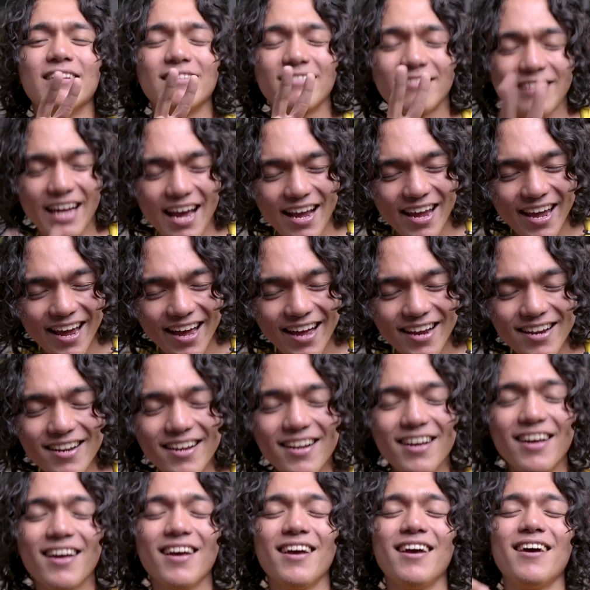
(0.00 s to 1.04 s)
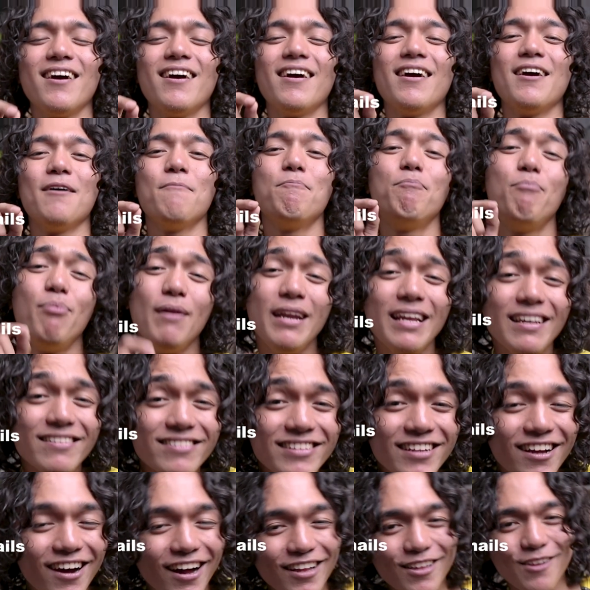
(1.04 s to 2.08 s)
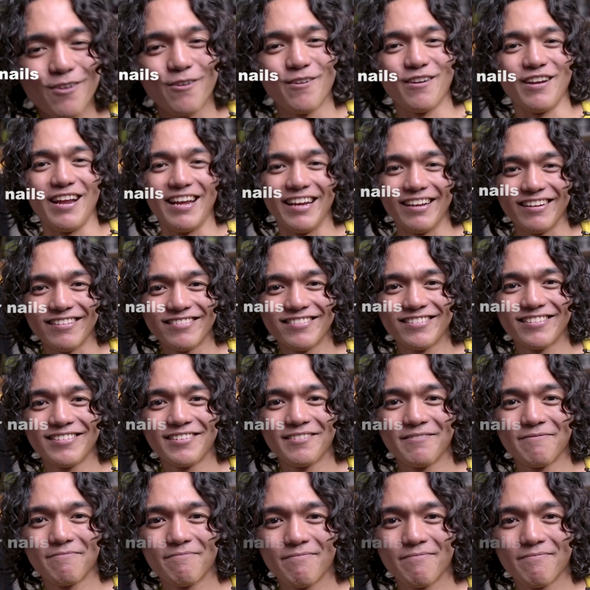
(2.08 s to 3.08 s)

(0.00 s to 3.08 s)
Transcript: Second, please cut your nails.